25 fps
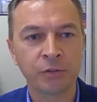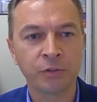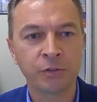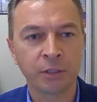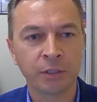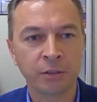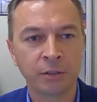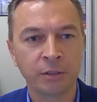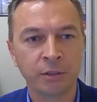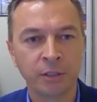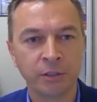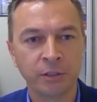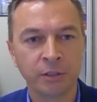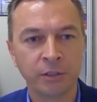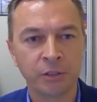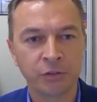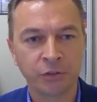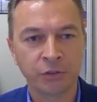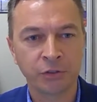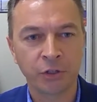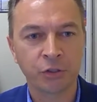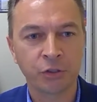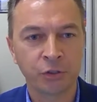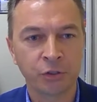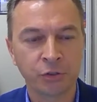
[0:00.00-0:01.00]
the
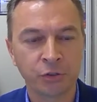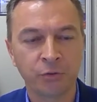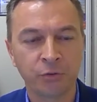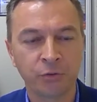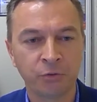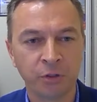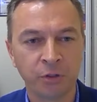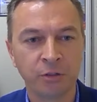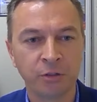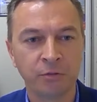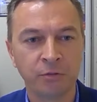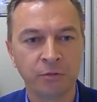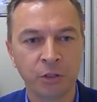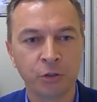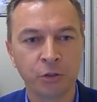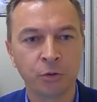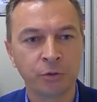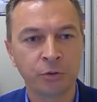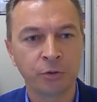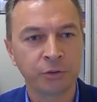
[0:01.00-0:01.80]
decisions of individuals.